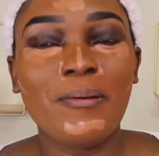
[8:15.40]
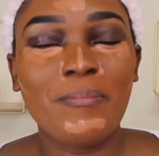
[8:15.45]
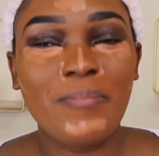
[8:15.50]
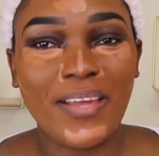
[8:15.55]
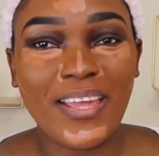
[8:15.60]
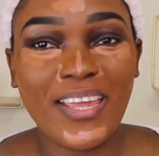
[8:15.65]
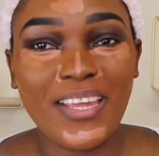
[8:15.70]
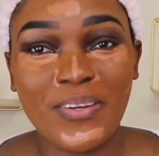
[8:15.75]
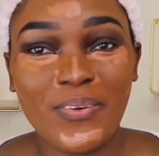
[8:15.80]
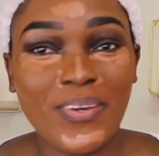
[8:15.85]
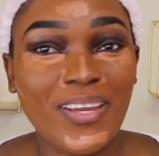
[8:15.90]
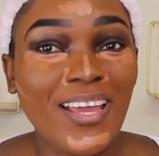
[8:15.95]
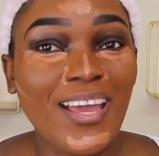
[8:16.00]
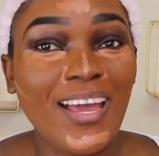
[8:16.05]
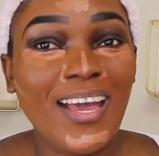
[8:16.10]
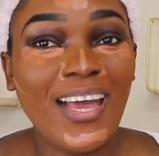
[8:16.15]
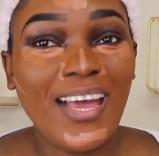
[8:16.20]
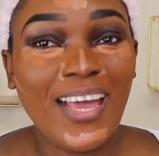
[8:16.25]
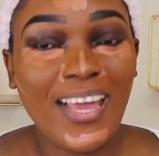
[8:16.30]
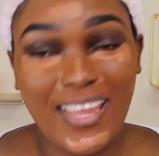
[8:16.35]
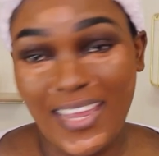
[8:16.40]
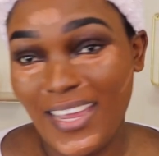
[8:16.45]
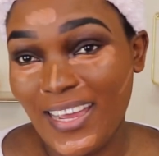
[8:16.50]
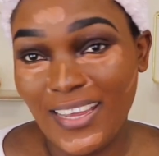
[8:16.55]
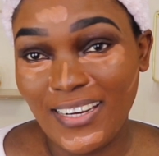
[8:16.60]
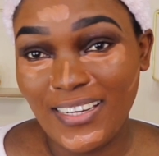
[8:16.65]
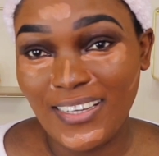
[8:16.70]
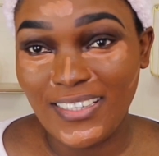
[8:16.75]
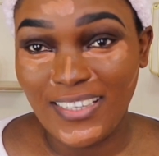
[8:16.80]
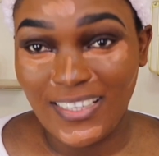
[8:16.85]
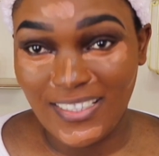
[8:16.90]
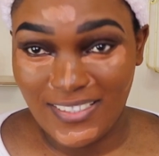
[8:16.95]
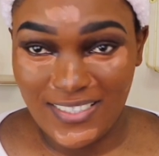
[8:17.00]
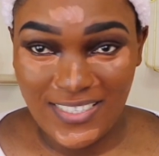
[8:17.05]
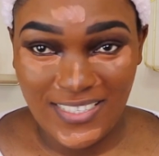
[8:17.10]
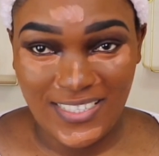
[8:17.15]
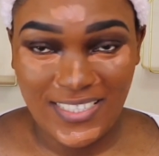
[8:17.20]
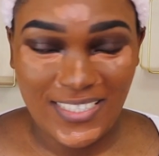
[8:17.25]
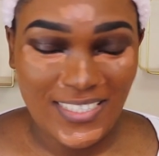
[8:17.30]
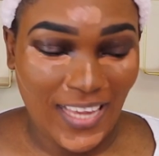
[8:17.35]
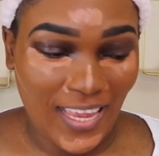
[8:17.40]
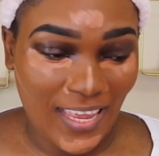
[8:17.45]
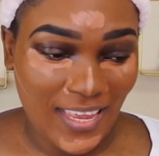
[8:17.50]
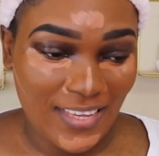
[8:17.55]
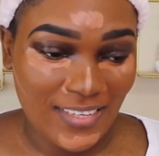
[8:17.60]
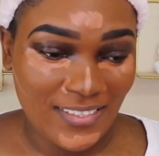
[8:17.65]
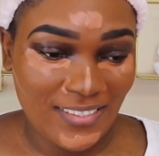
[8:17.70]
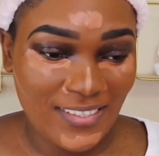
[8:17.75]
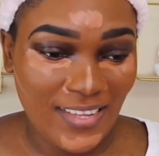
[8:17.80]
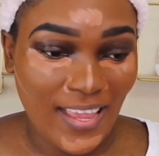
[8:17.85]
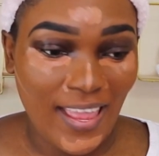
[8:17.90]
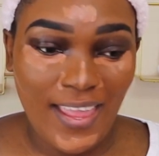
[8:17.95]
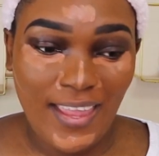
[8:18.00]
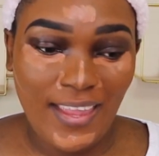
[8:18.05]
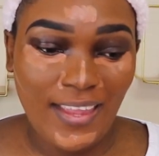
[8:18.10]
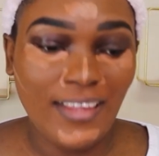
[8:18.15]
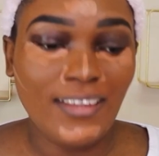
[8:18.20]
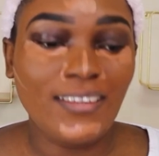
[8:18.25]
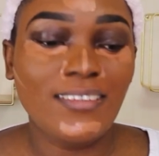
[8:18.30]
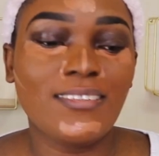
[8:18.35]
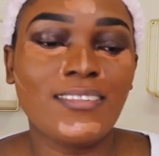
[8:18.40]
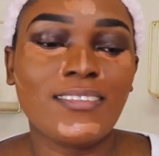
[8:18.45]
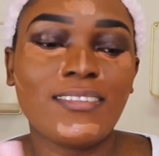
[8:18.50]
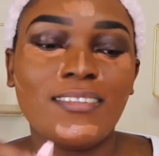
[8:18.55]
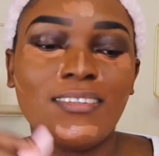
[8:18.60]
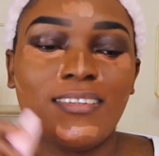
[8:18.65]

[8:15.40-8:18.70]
But anyway, I had an NCT test, and